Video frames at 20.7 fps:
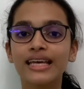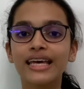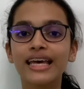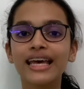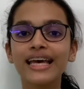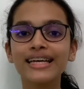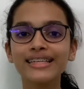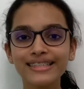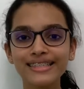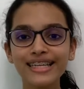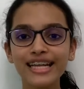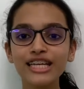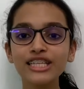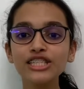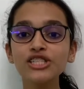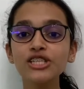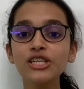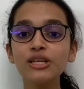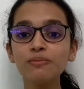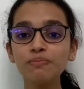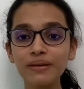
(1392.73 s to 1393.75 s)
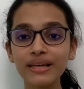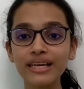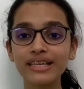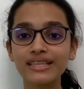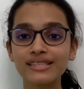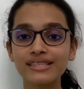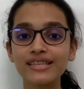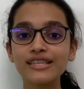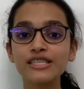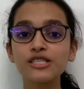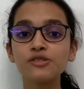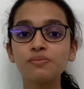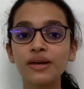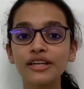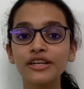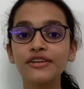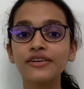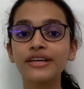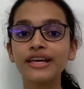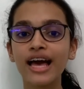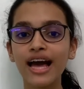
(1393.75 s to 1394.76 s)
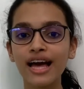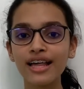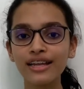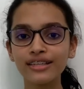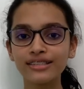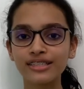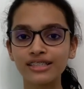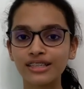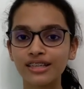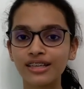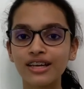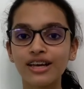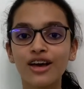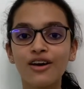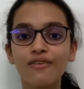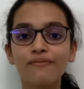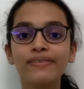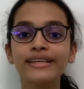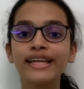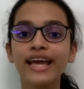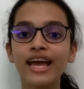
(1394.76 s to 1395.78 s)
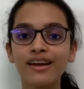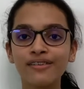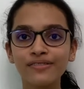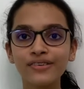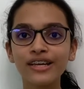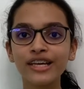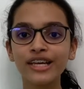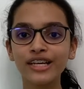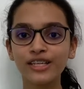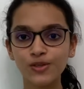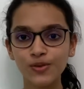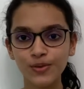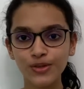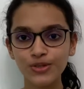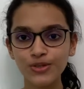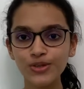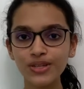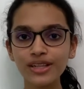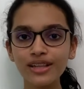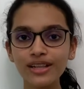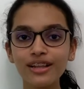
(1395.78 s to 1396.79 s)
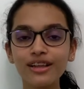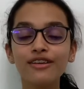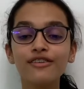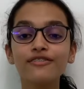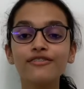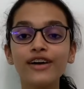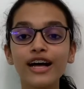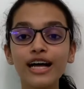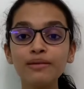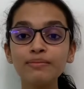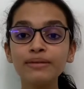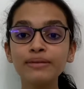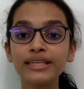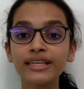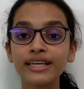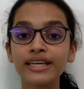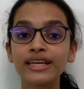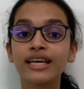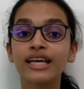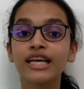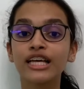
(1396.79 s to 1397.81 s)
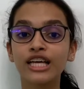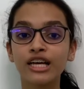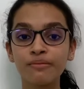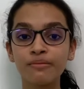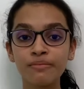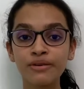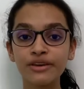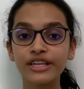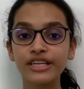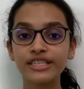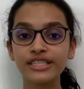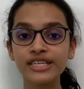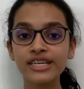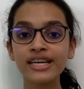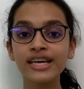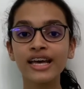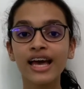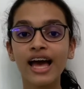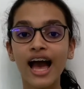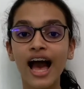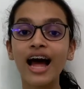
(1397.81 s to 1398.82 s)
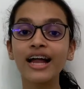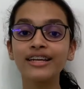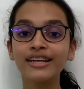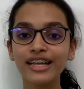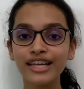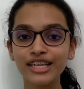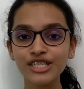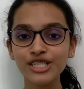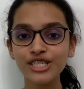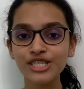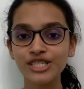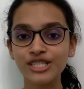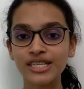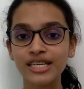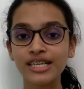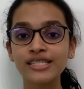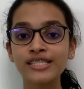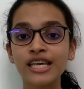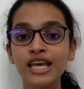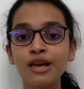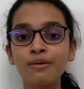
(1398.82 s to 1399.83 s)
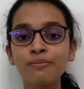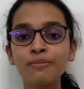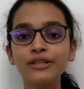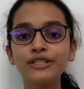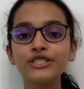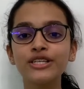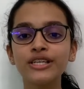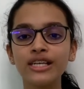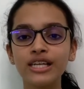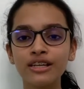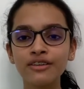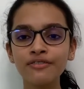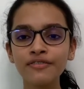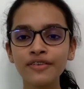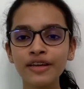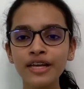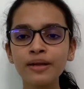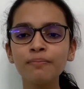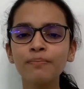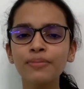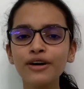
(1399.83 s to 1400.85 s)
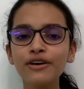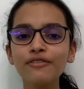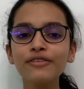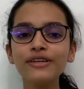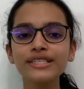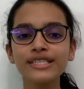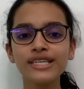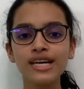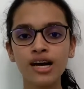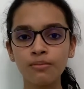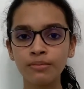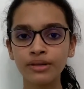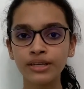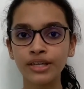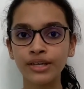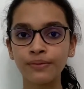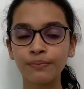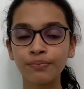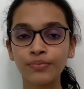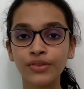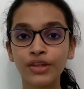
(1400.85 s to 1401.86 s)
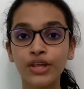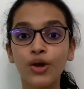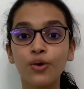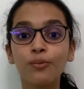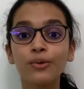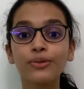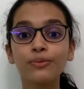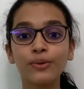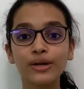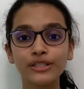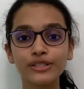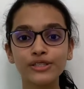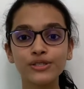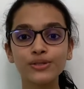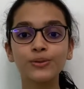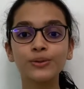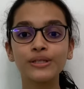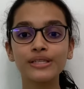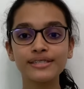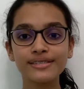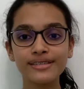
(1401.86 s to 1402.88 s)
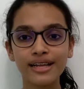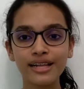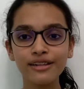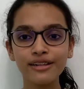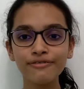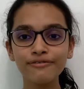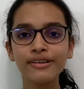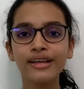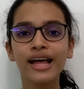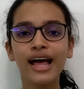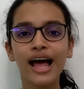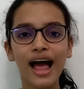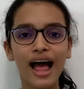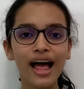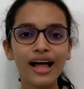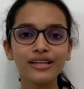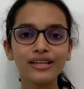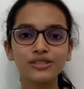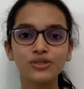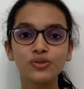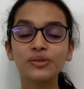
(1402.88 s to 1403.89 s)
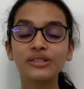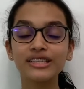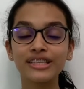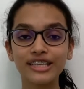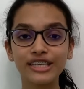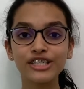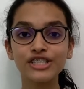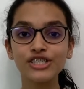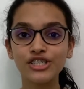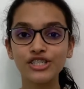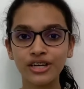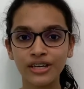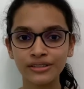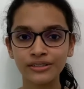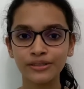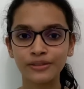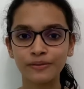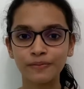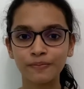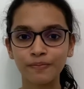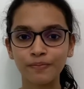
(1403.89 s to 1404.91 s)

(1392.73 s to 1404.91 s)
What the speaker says: International peace is made a reality when every individual, family, community, and nation is able to live in perfect harmony with one's own self and with each other.